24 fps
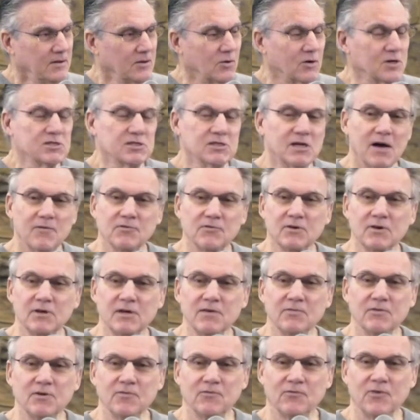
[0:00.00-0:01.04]
you always have to
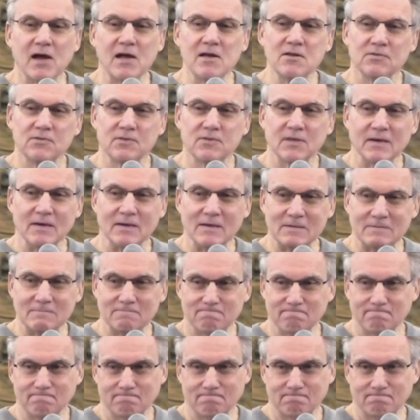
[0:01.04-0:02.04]
live in faith then